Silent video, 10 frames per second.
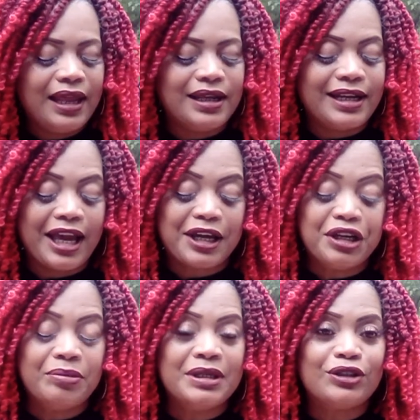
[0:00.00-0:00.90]
it. Now, it could
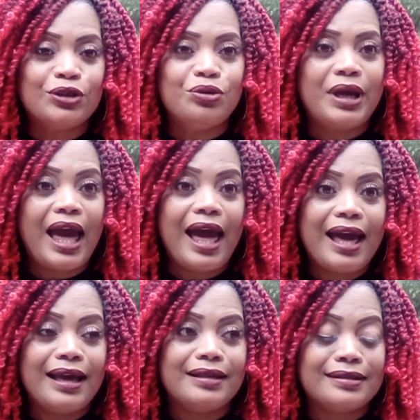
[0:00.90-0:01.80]
have been two
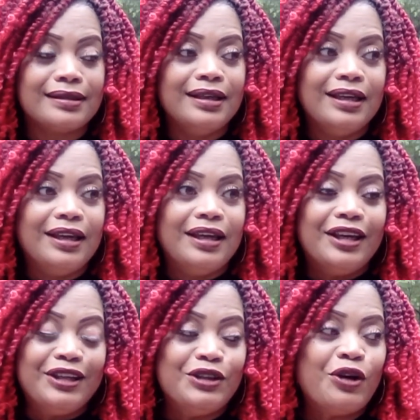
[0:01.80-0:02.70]
guys.
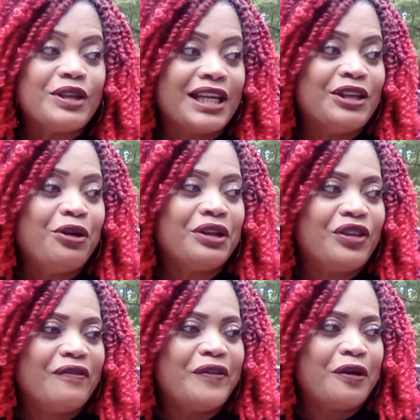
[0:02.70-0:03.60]
You know, because I know that
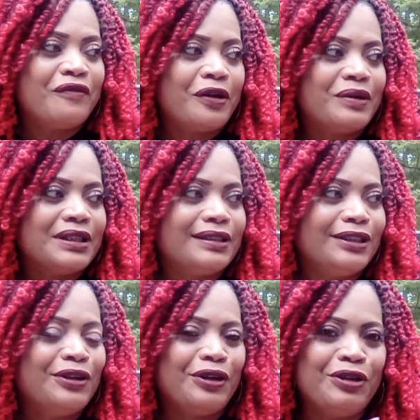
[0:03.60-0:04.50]
they're very, very, you
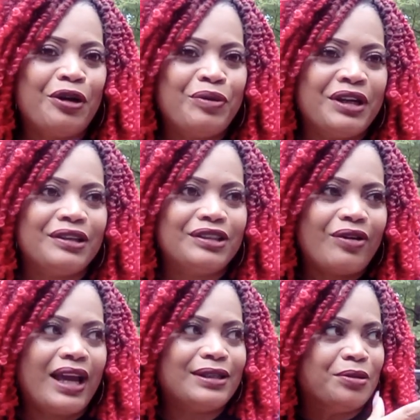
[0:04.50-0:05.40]
know, you know, when they're
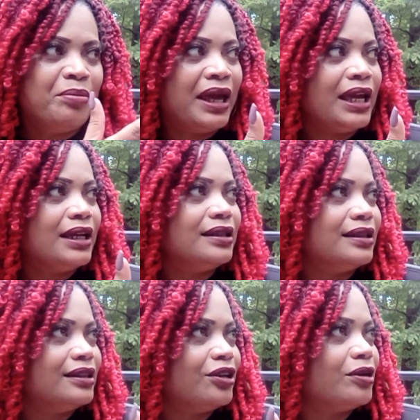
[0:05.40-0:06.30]
trying to mate
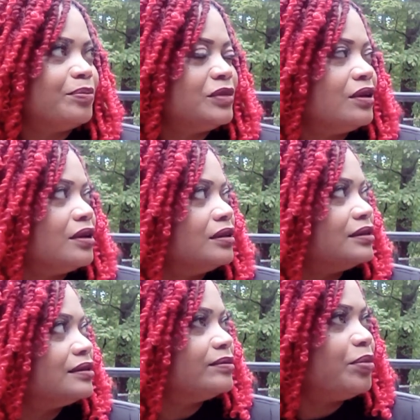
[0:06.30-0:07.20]
their their
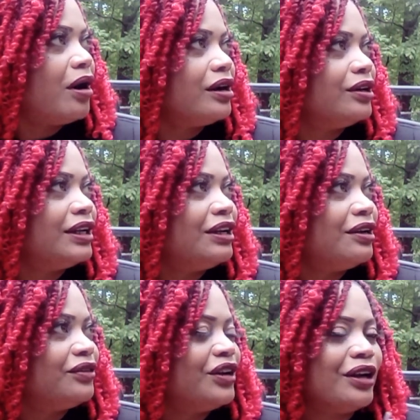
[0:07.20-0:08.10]
partner here,
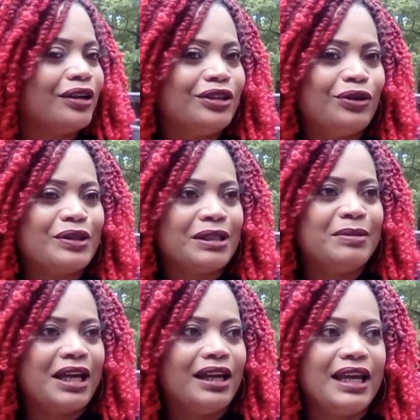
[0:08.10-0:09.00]
they're, you know,
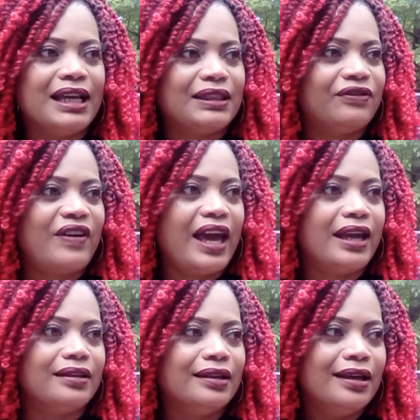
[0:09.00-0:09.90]
sometimes they have to
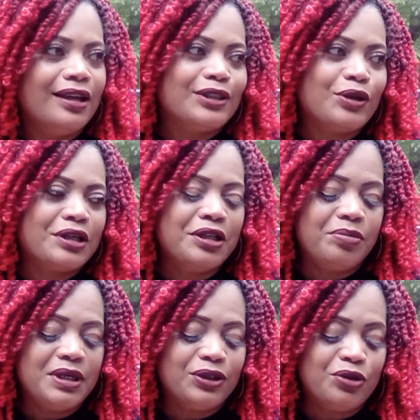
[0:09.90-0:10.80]
fight. So it could
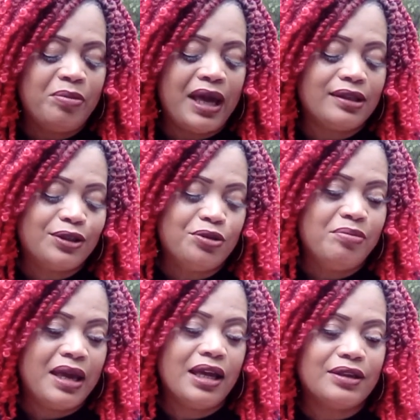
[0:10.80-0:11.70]
be two ma- two
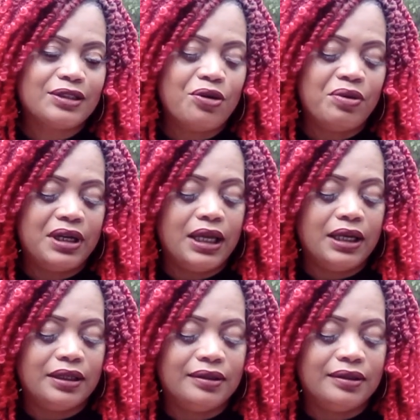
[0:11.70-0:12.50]
males going at it.